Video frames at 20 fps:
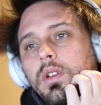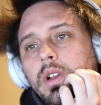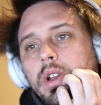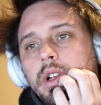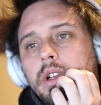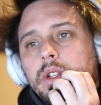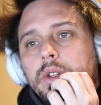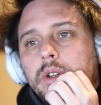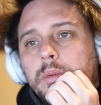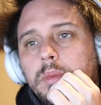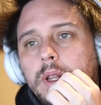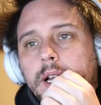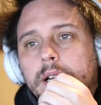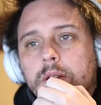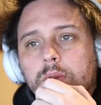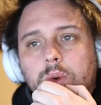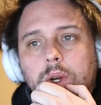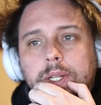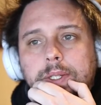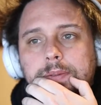Including black
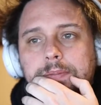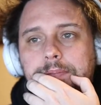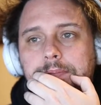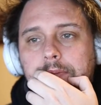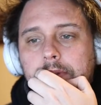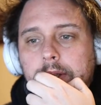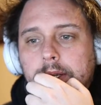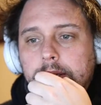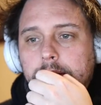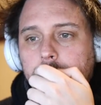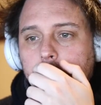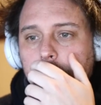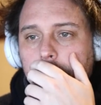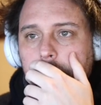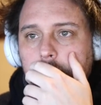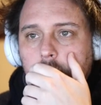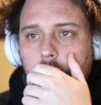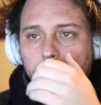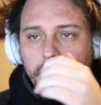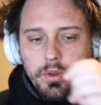and white.
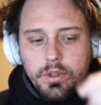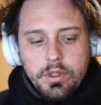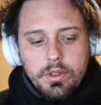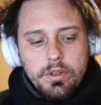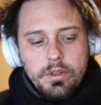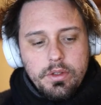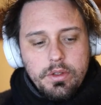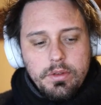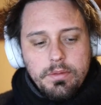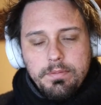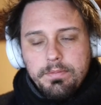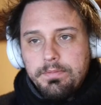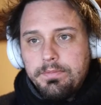Coolness.